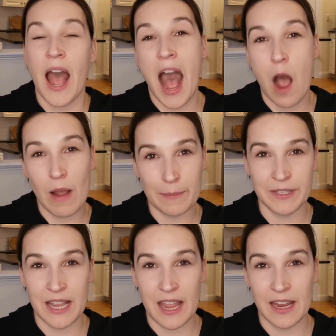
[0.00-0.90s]
how
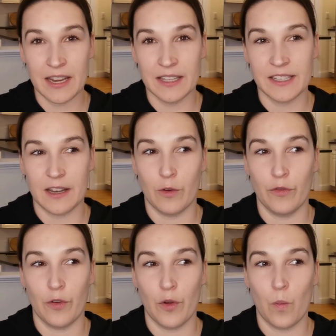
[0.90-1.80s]
I'm saying it instead
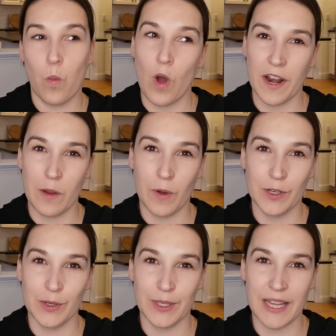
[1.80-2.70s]
of what I
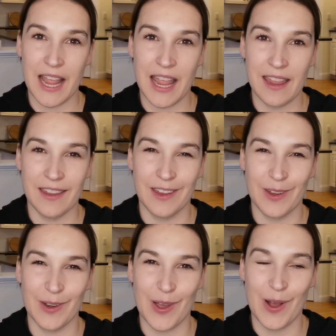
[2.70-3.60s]
want to say,
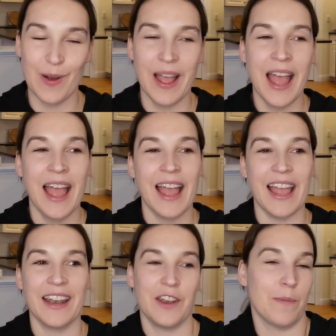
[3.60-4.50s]

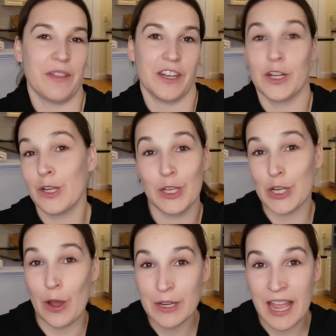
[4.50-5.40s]
and in your mother tongue you
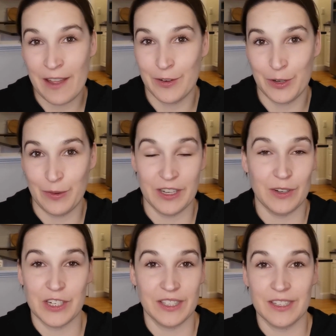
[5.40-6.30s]
don't have to do it,
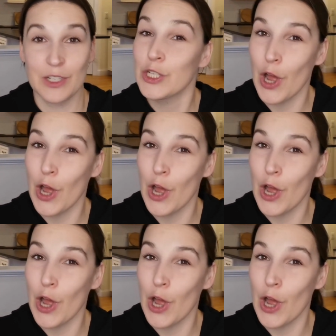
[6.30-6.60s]
you just